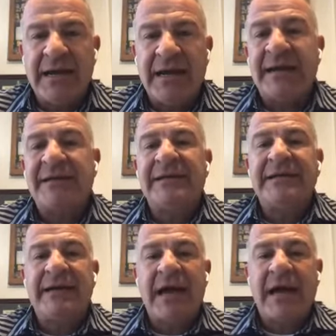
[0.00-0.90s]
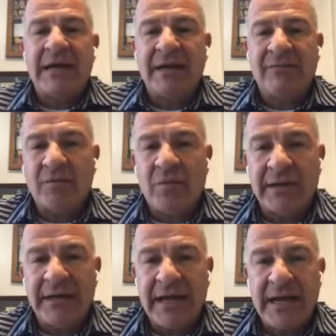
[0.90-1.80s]
And I did not ever
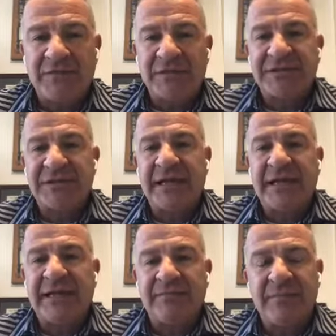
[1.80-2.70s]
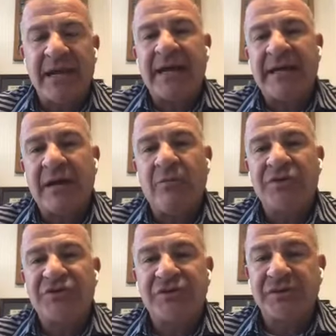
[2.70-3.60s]
want to have to say, man, I
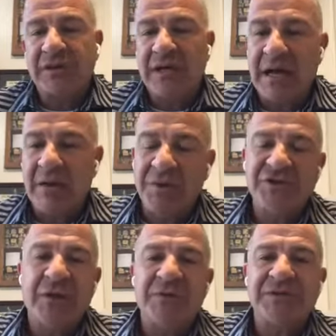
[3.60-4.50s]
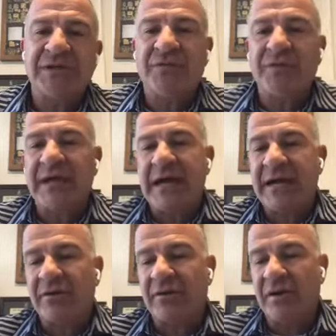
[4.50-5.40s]
wish I wish I was there for
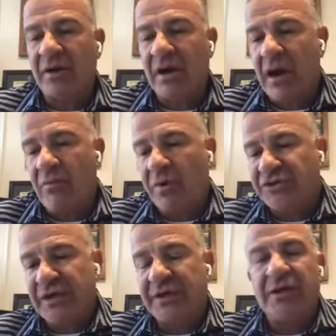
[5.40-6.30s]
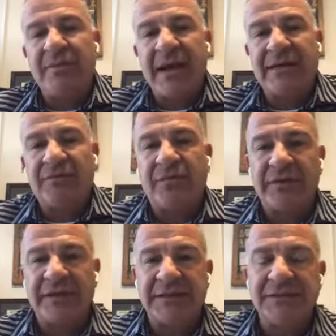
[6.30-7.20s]
that, or, or I wish I could have made it for
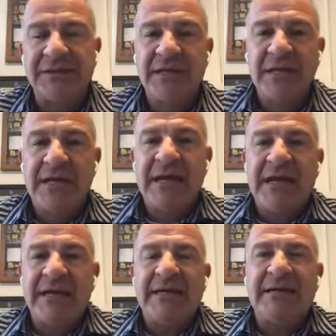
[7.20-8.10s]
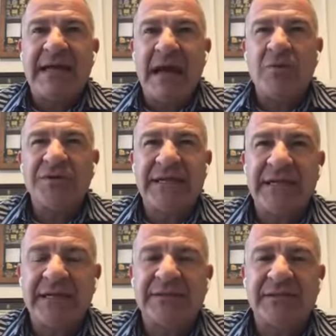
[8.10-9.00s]
this. And that was
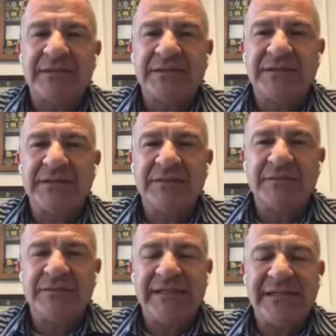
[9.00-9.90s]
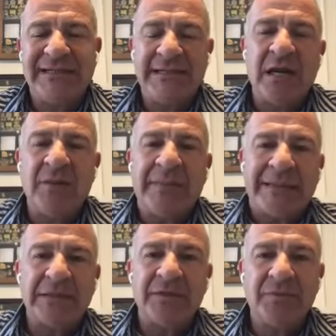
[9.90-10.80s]
getting to to to eat on me
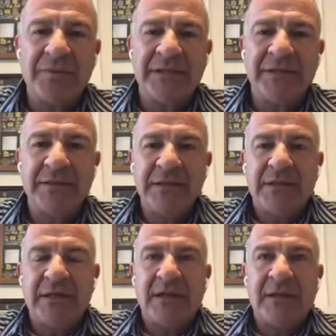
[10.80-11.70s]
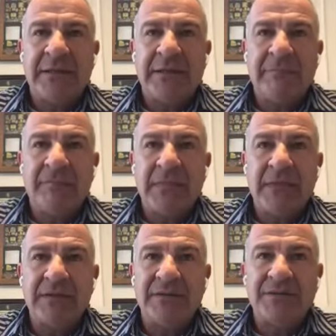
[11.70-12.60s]
a little bit, um,
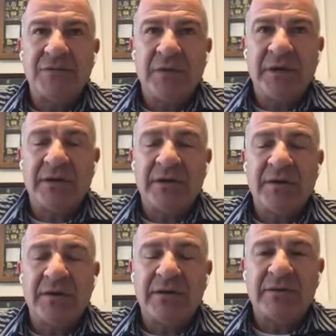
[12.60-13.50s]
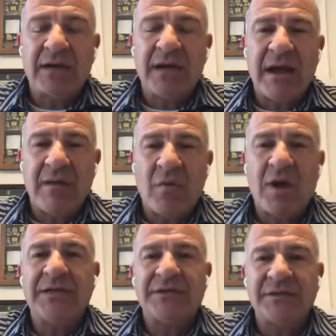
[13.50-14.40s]
to where I
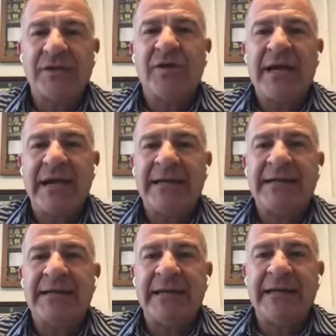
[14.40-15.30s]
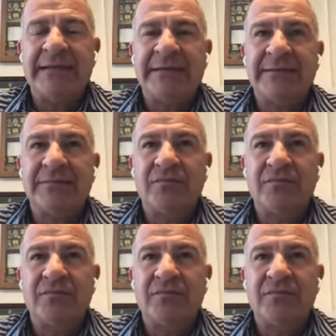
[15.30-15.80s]
wanted to go ahead and